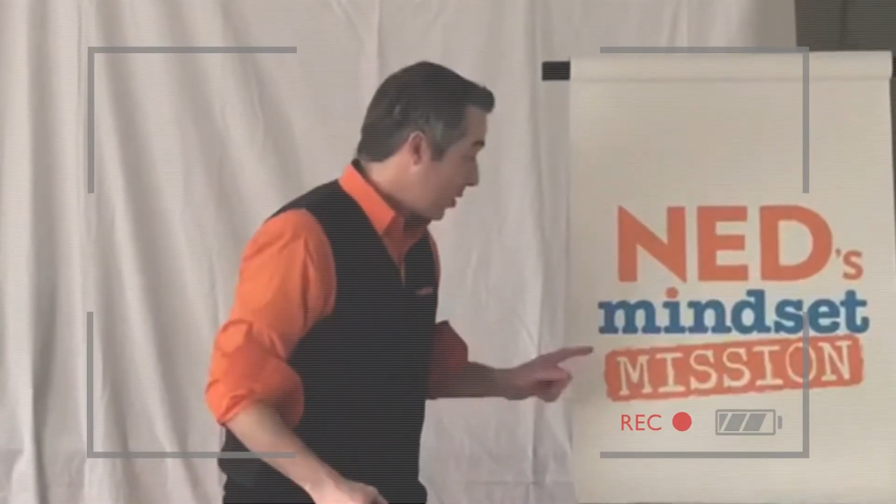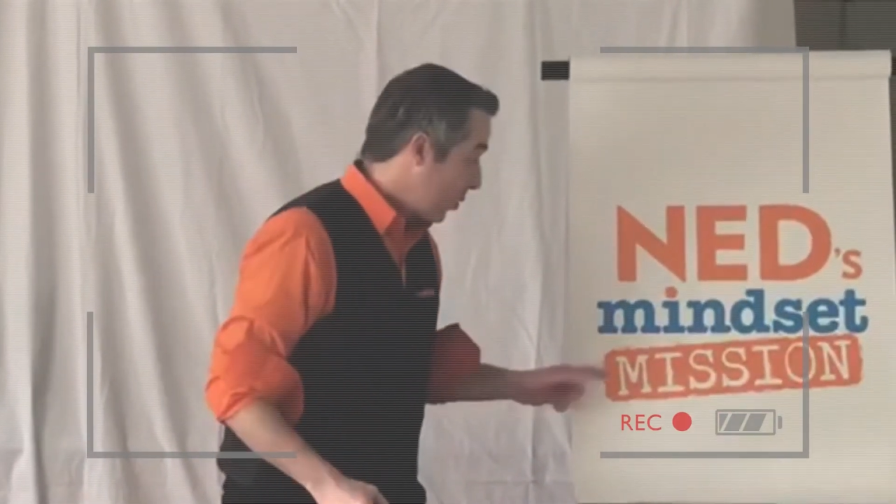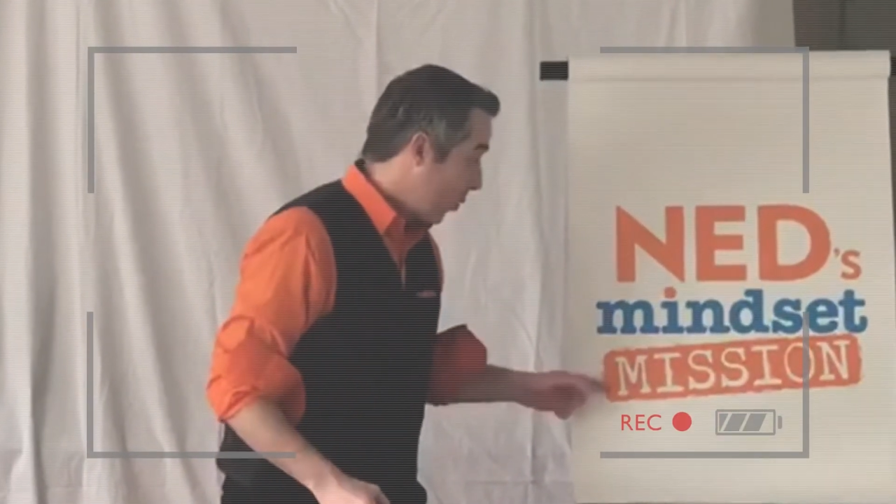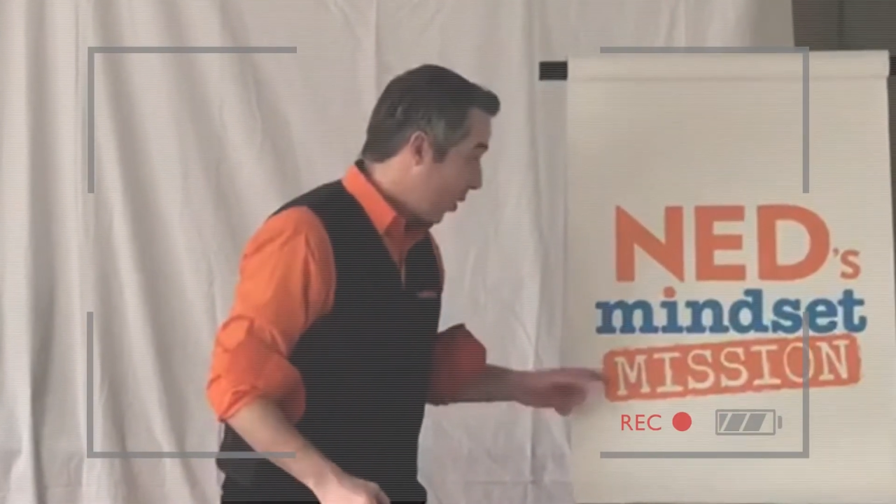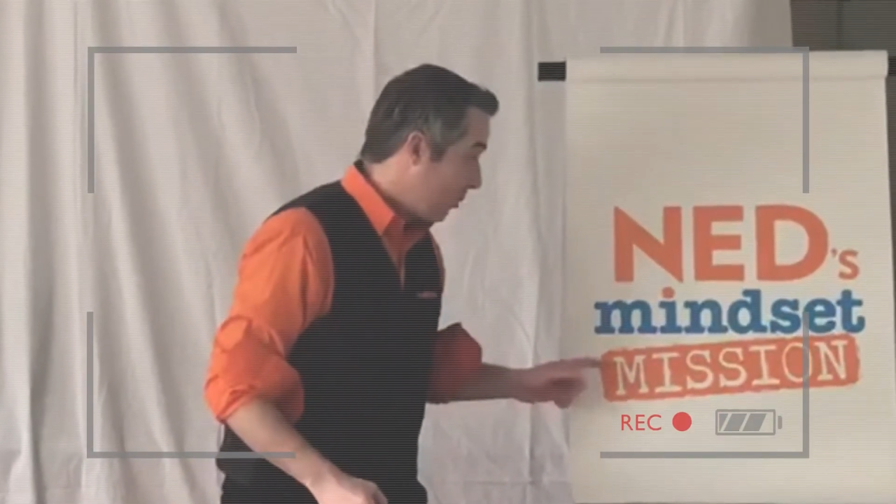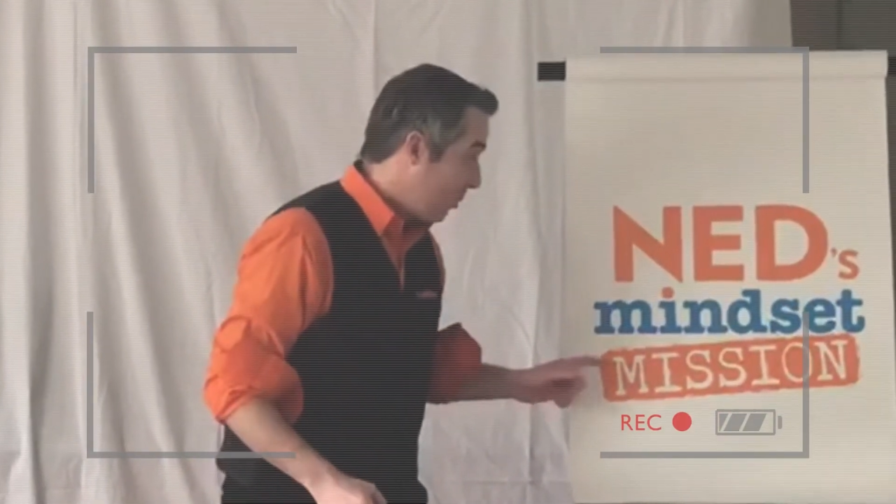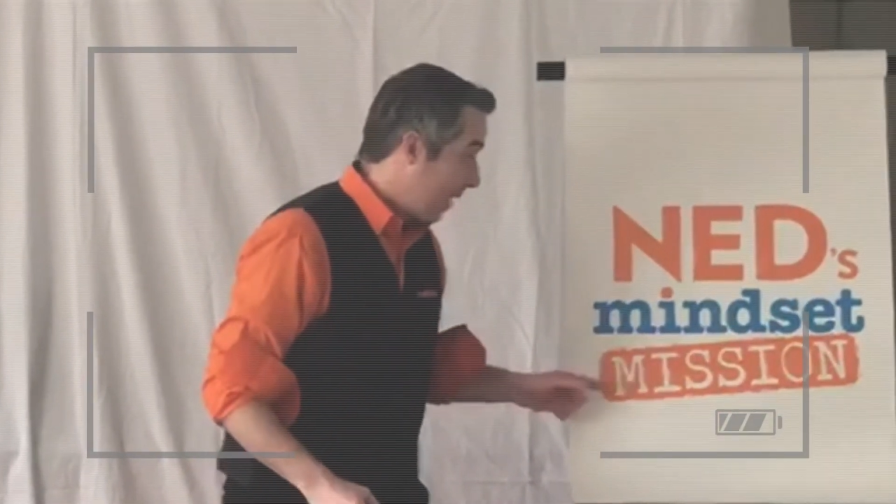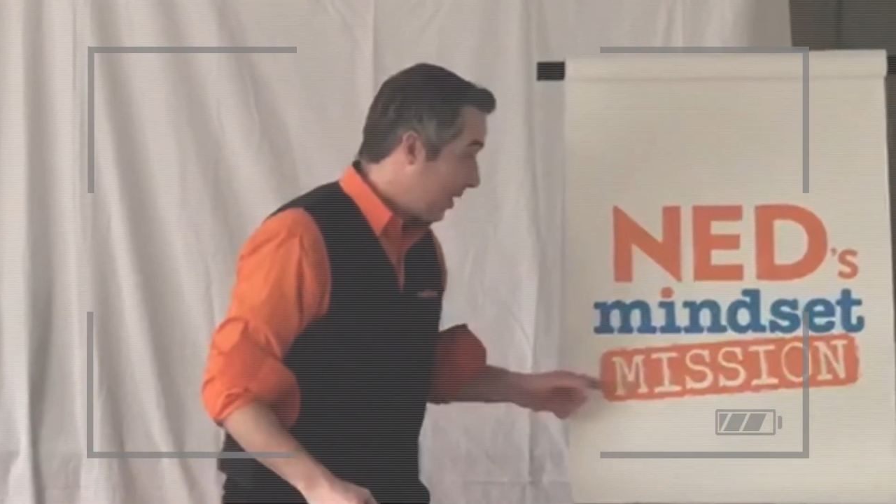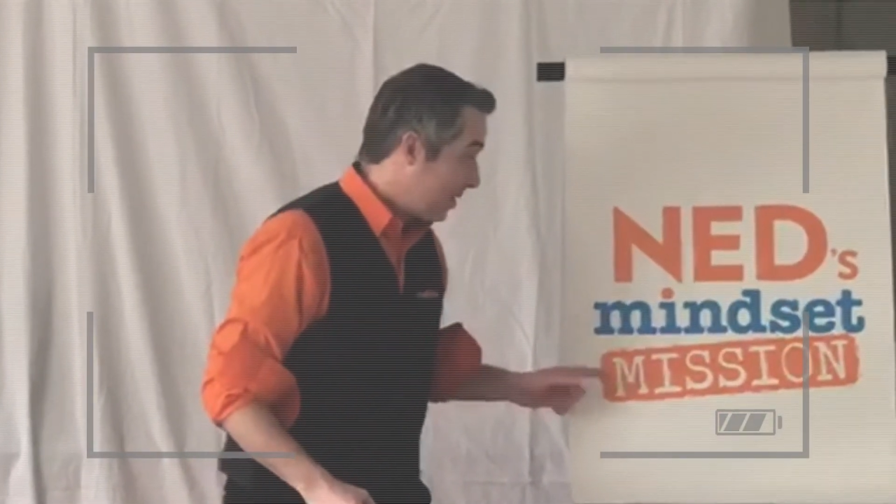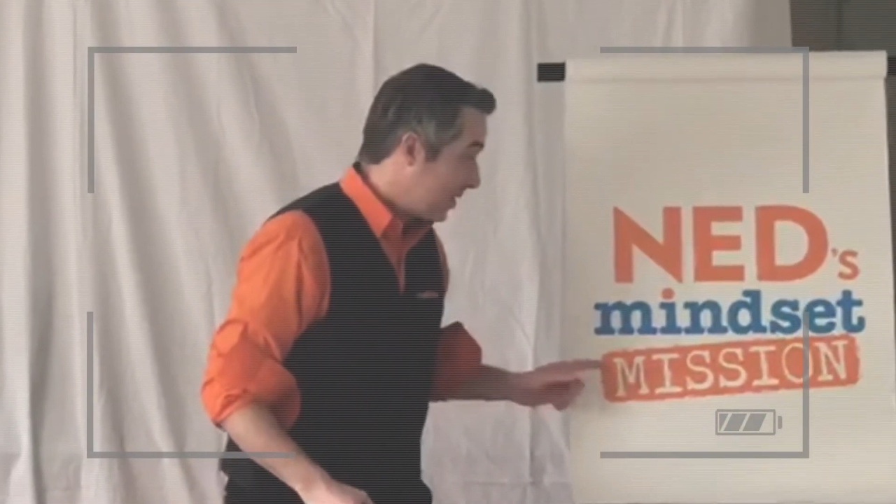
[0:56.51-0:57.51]
body
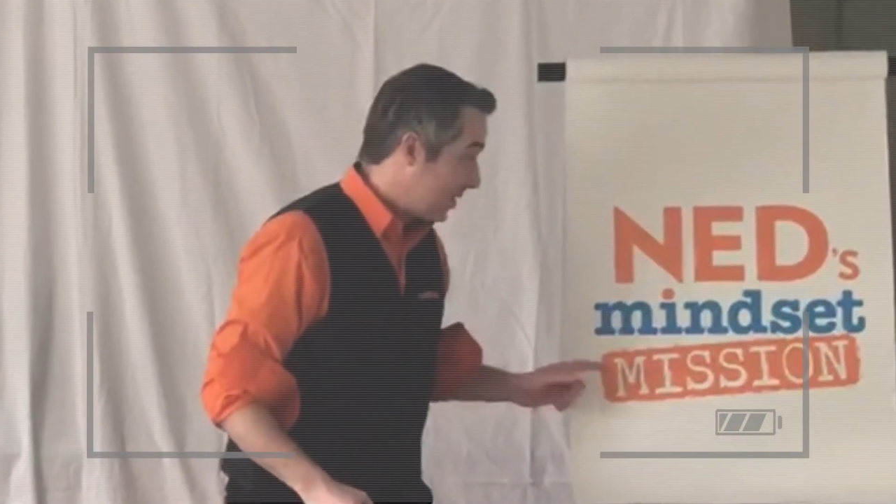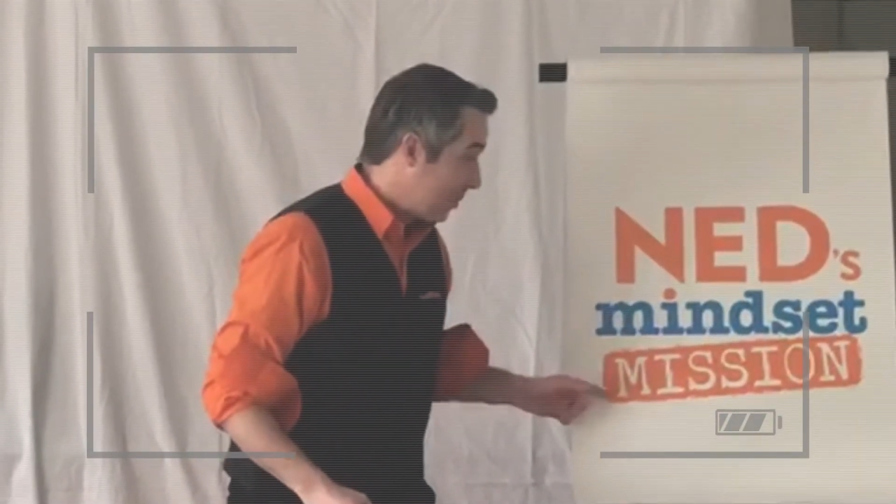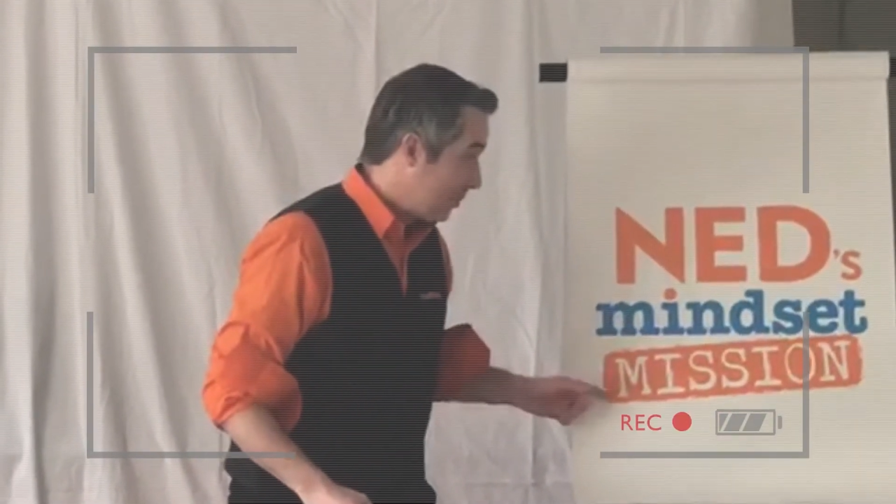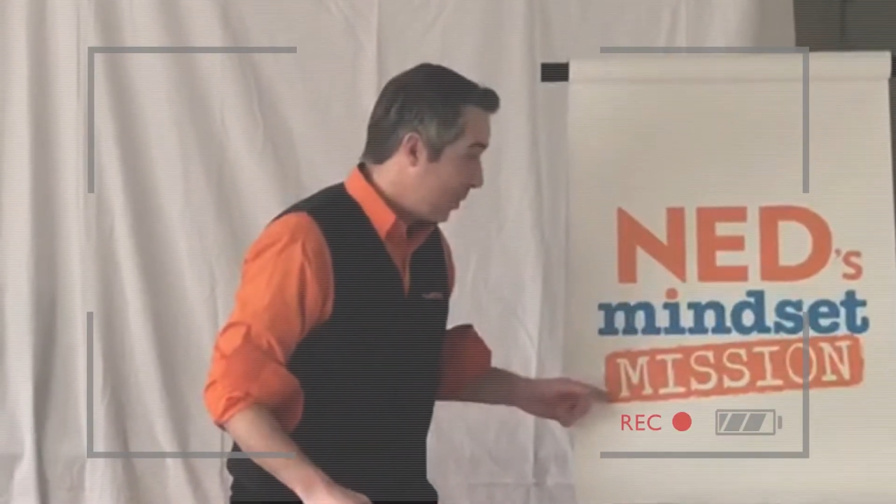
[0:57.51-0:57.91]
before the show.